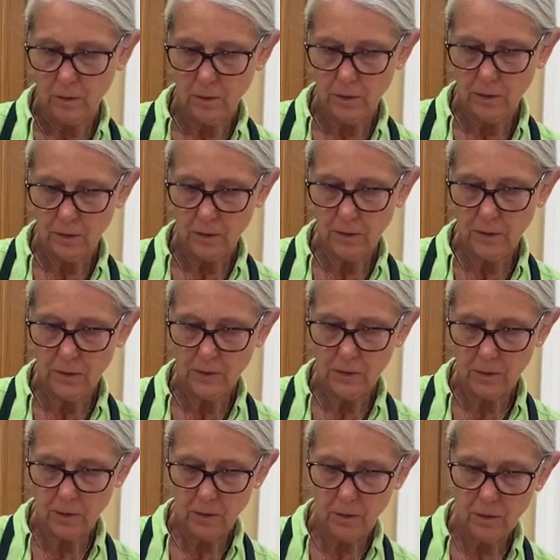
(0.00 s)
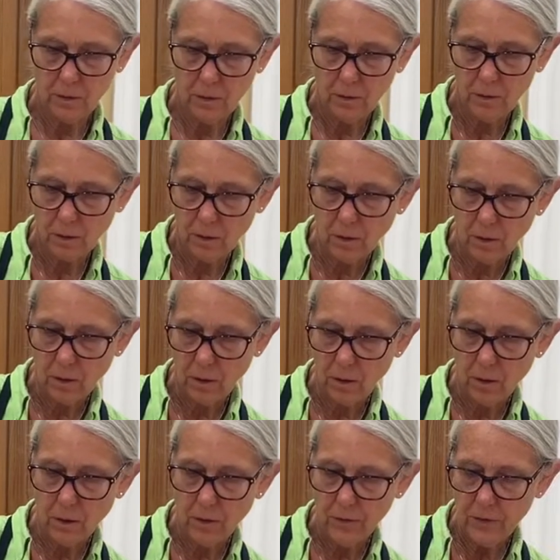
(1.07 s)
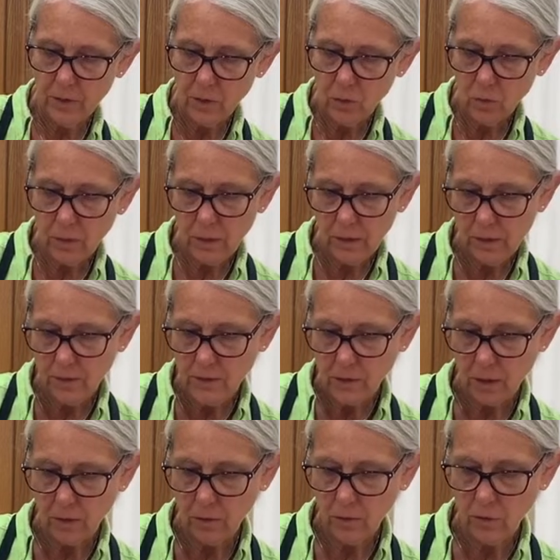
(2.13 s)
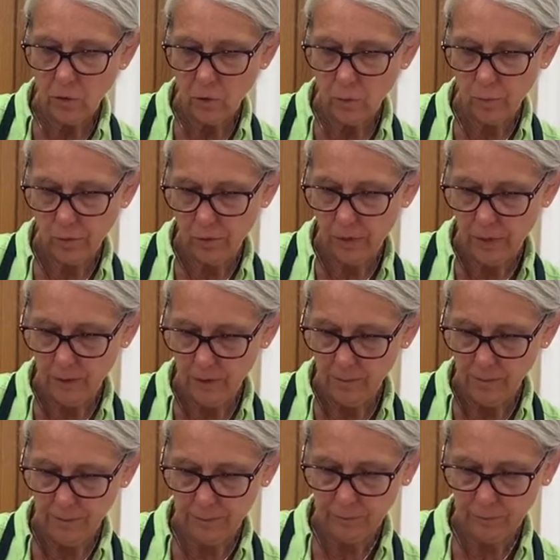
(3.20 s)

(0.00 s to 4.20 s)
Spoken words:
till all the ingredients are incorporated.